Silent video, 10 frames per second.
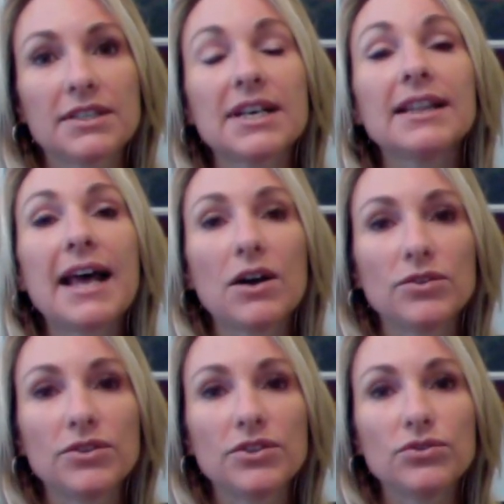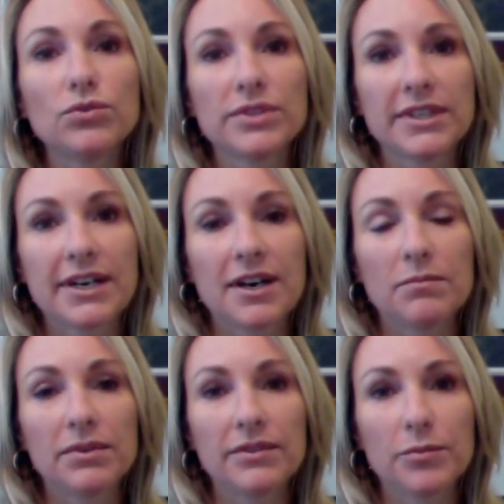that's allowed to
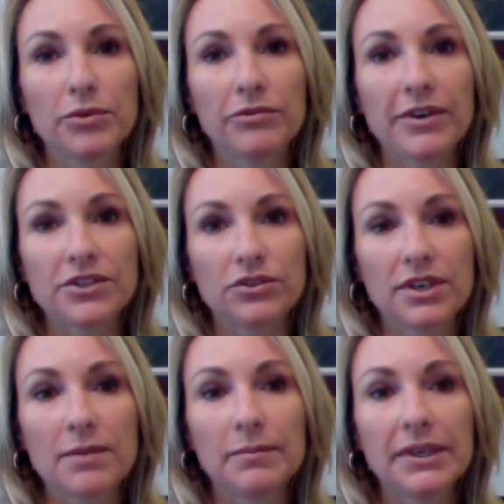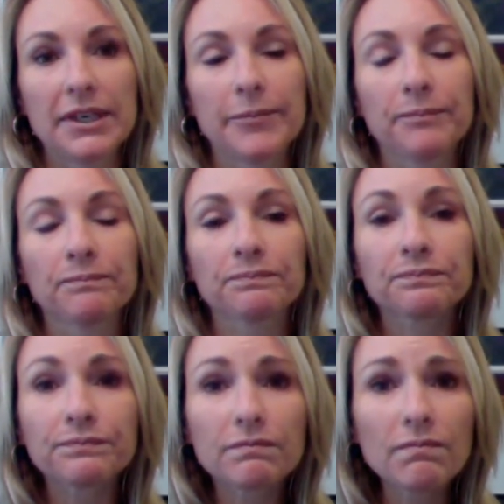set up the professional company.
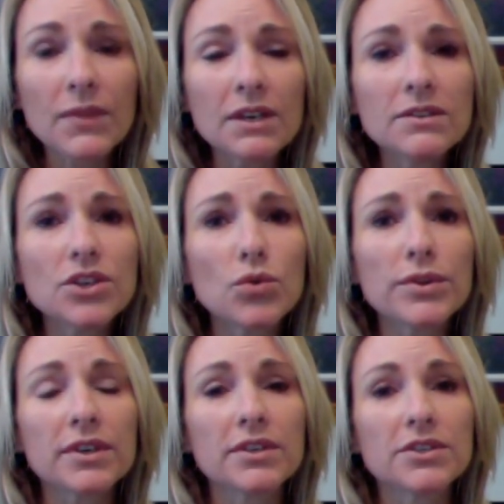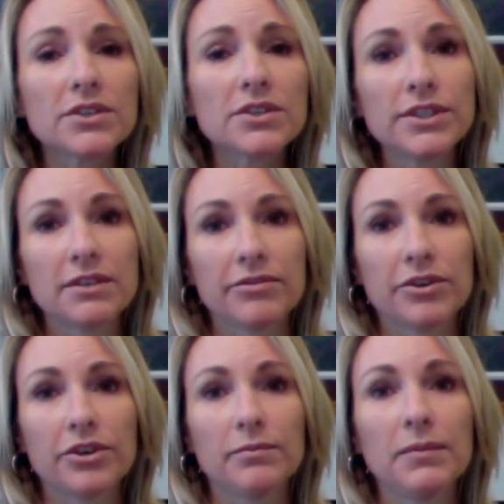And so with the
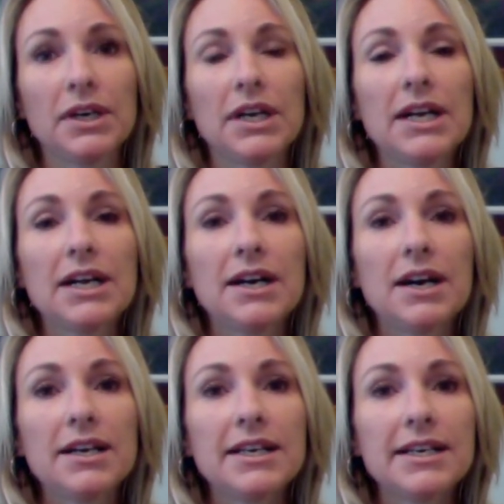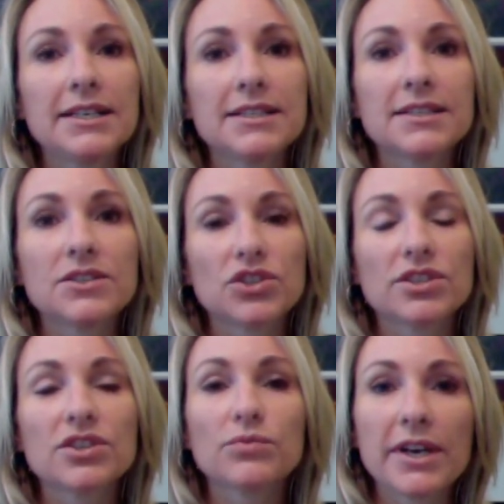consulting firm, it's
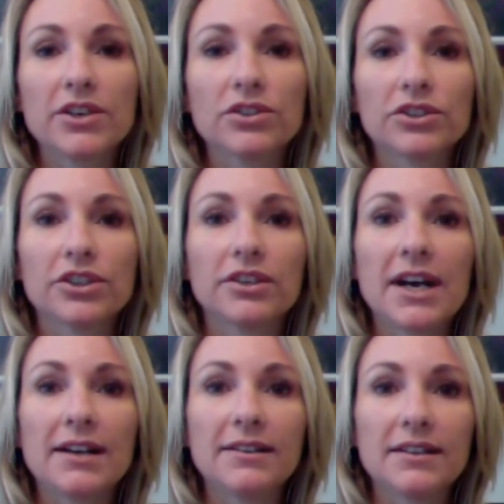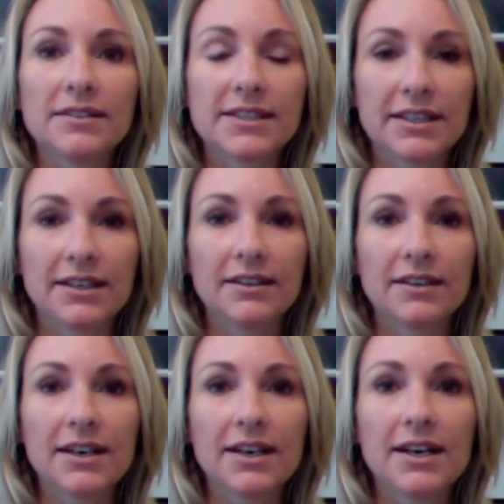just the regular
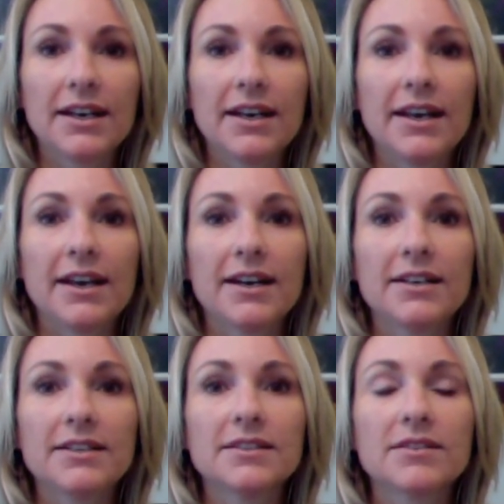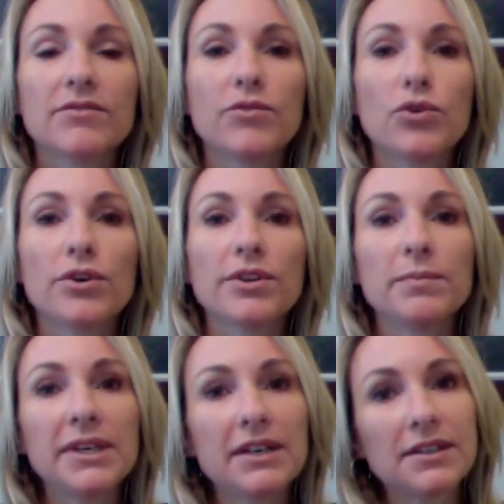LLC. And for
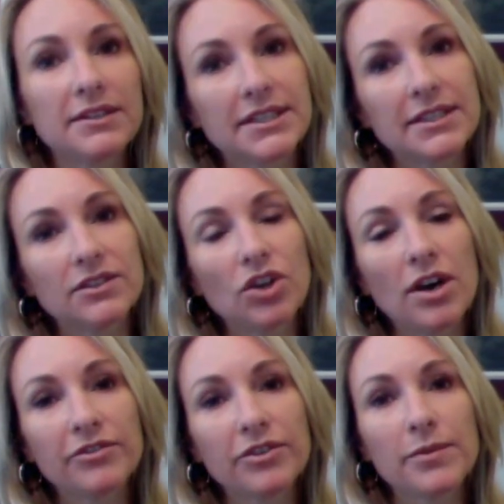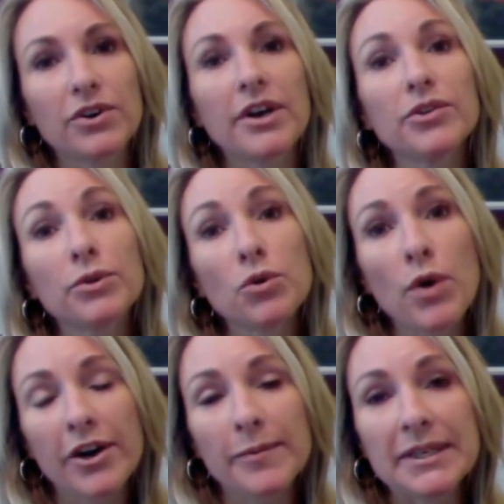the PLLC, the law firm, there are other
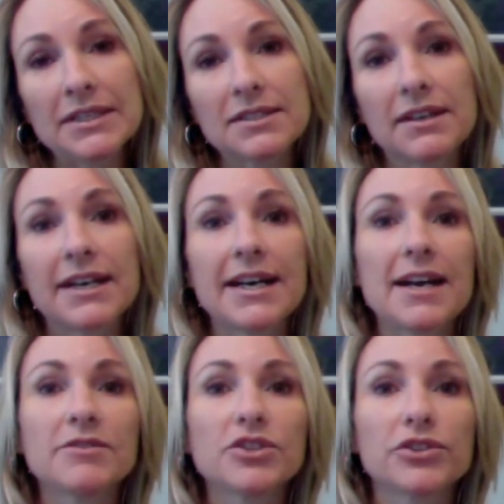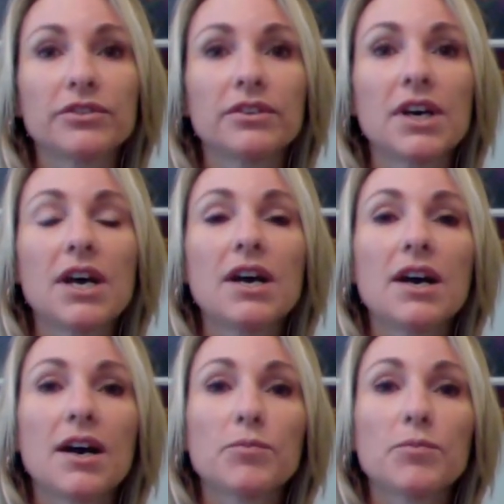requirements, like I have certain